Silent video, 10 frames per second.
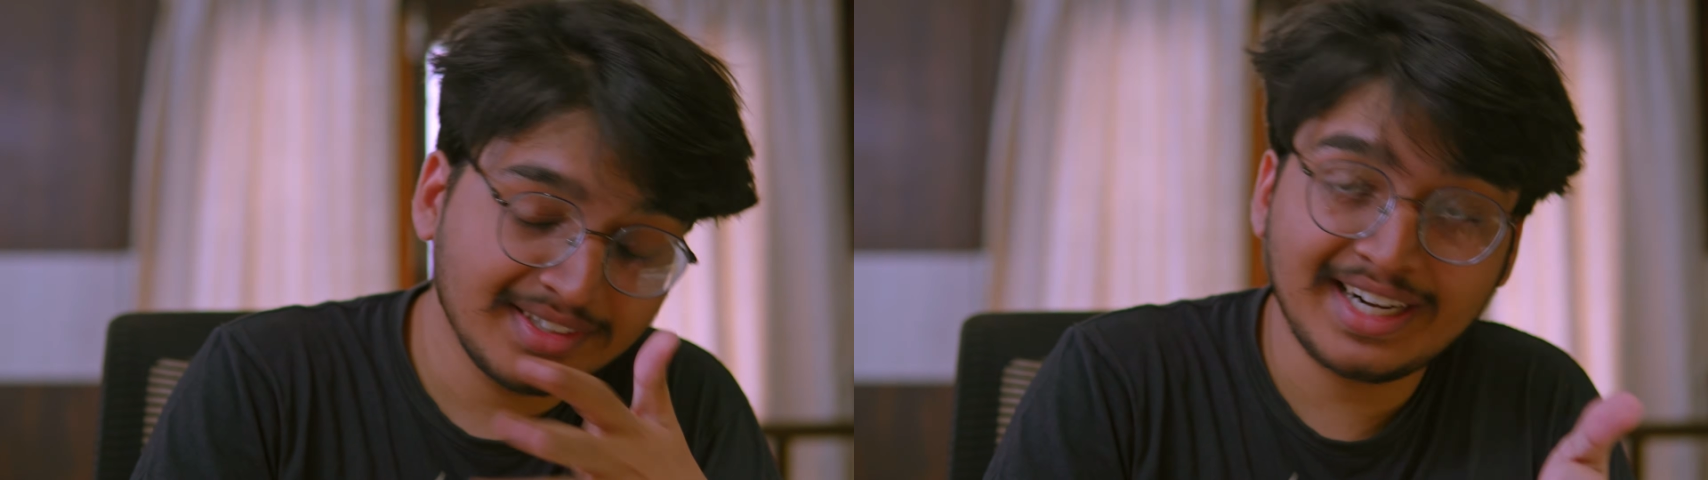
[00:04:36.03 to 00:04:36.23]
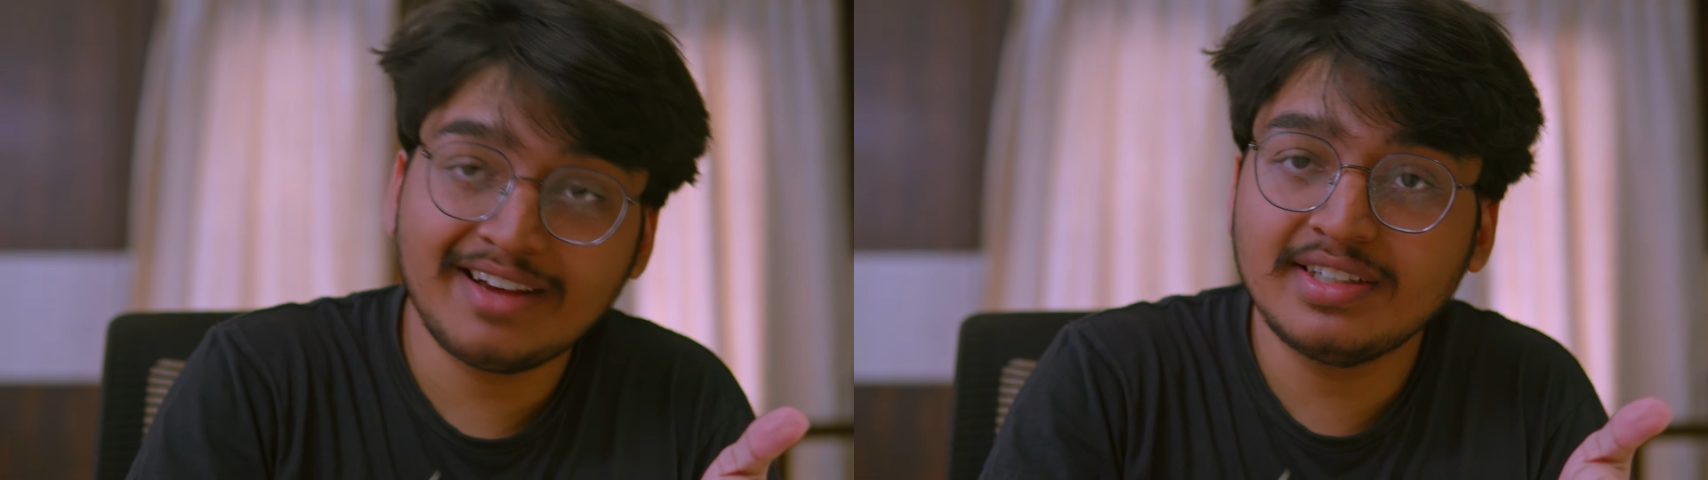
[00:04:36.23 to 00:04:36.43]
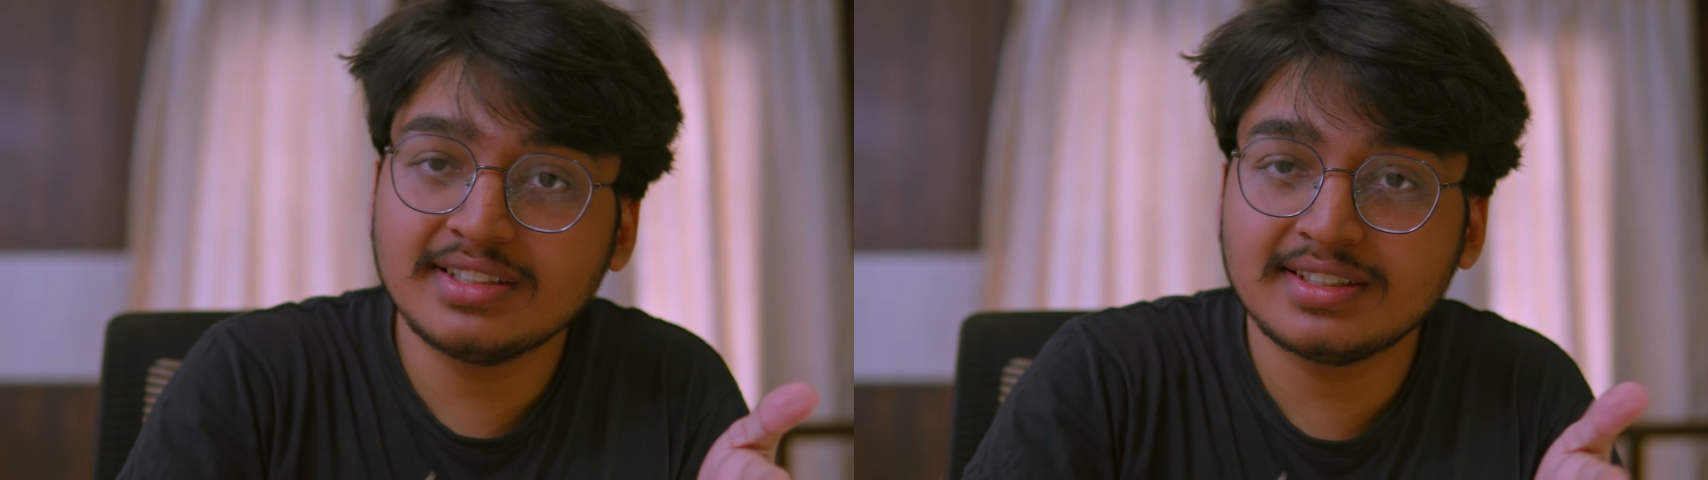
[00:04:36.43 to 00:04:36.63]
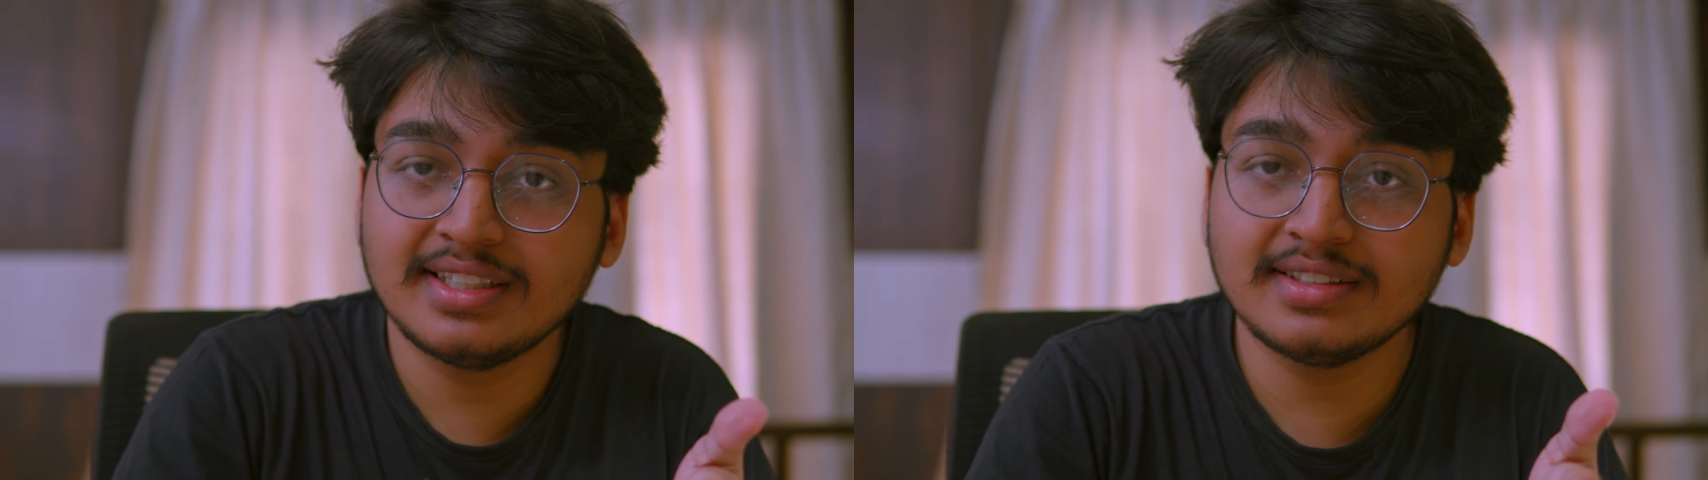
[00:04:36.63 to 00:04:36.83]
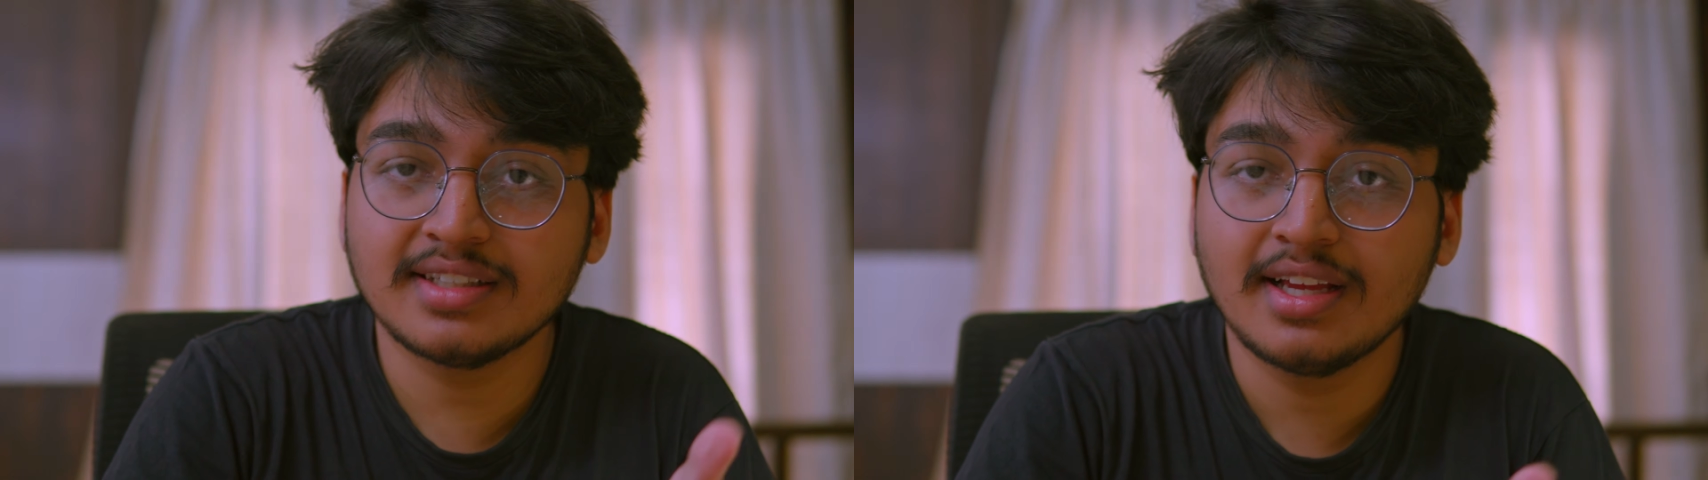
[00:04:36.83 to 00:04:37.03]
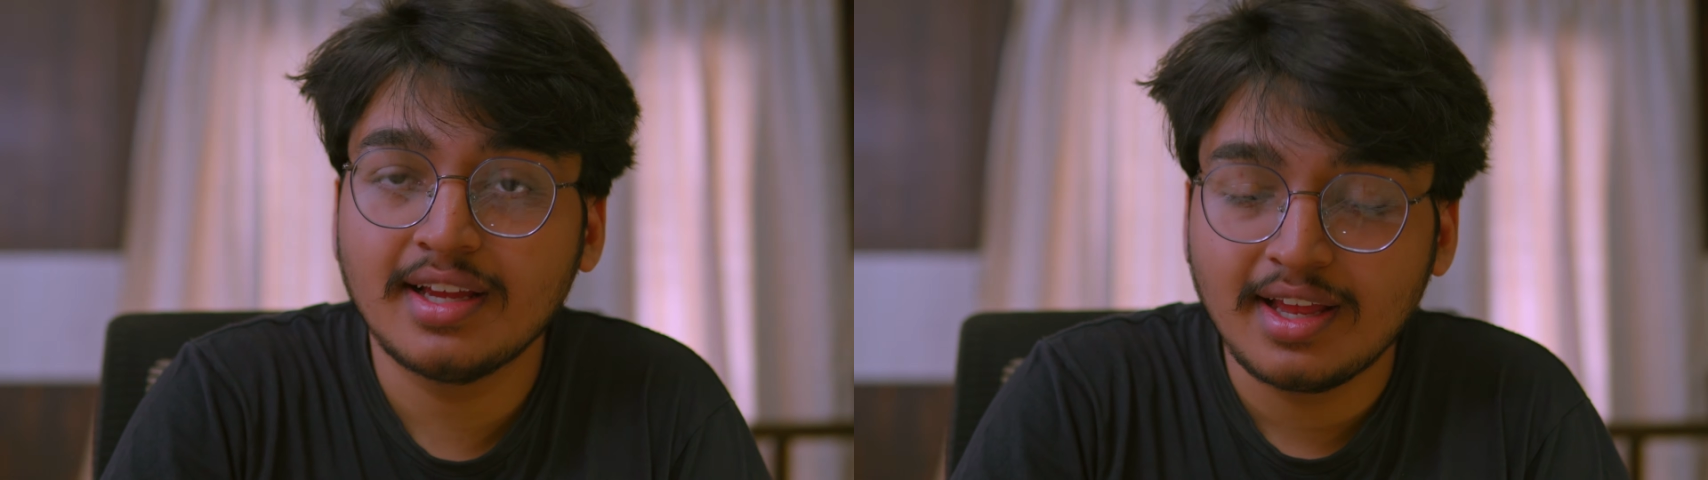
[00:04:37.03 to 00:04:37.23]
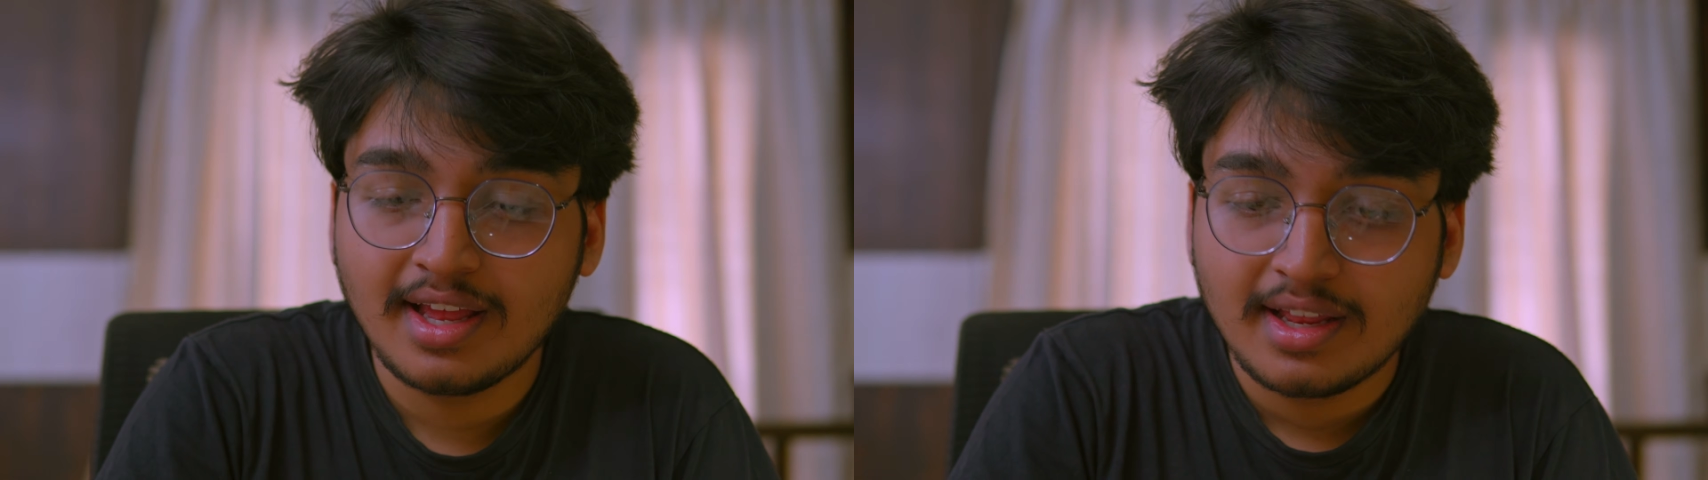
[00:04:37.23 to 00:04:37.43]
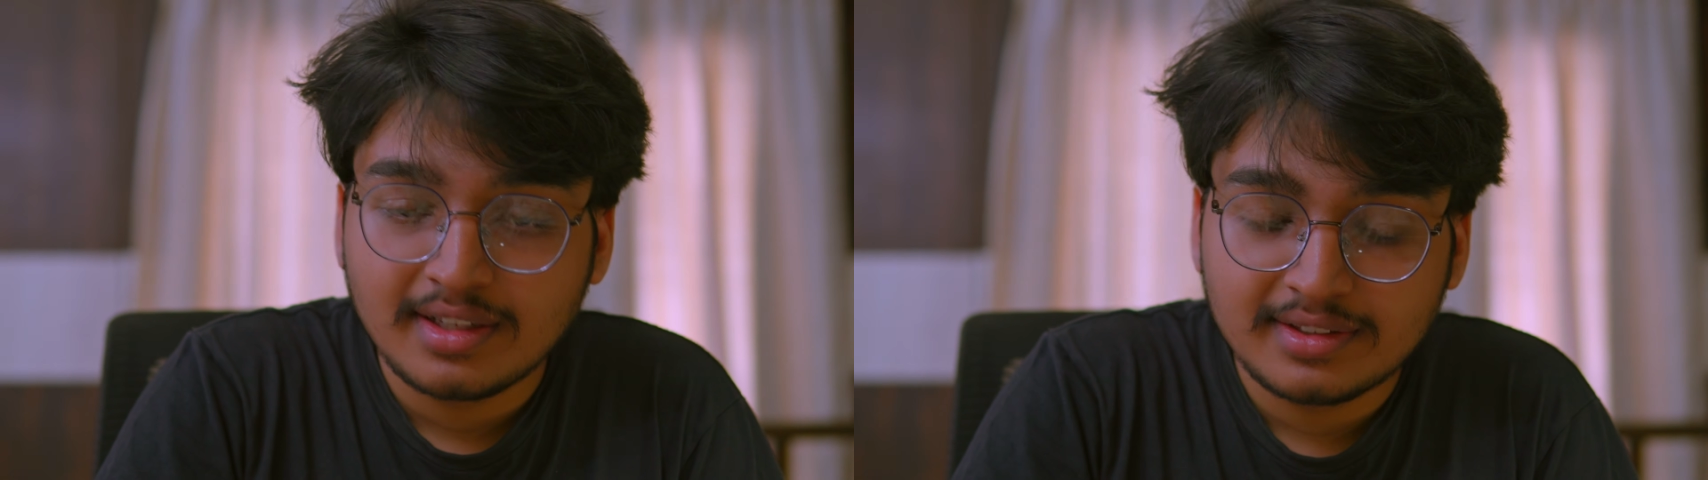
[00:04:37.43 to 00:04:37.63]

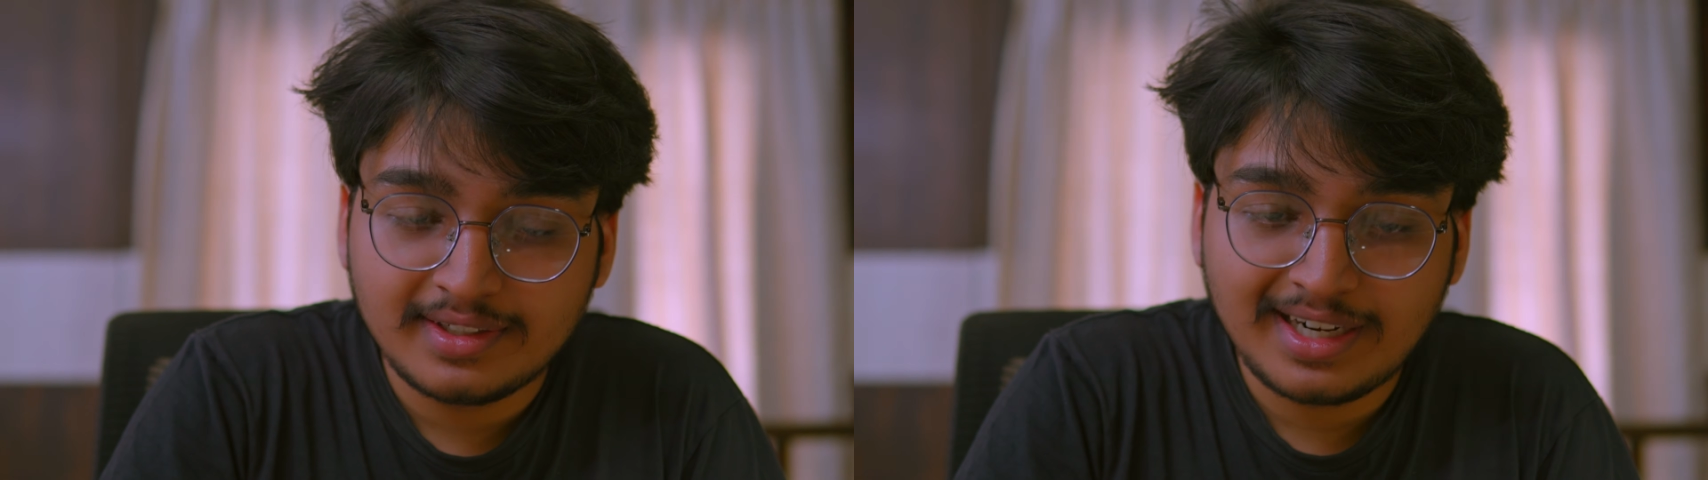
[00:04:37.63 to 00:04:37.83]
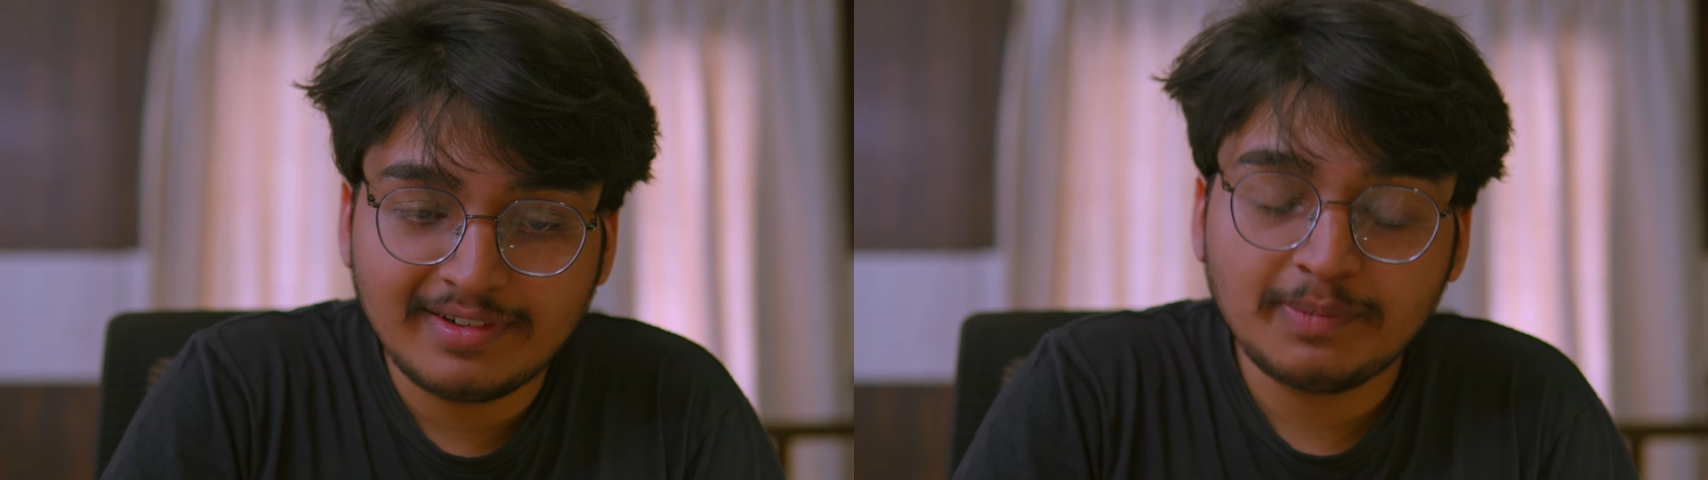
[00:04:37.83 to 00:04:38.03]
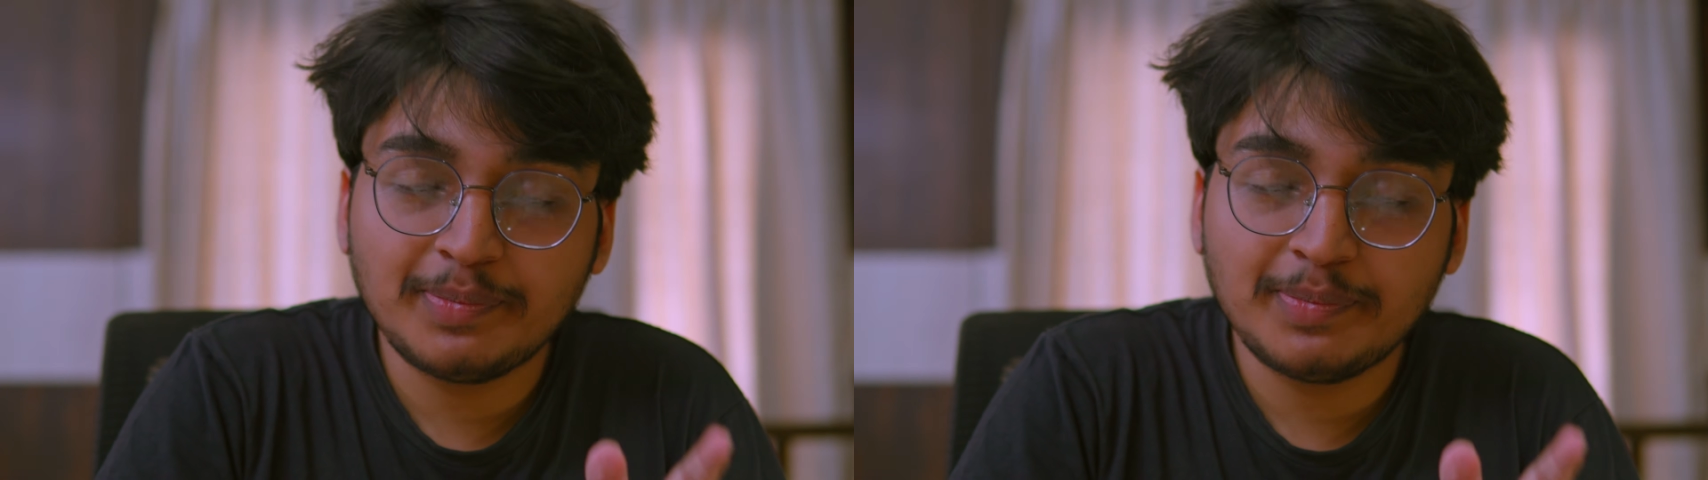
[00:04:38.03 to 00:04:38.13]
traveler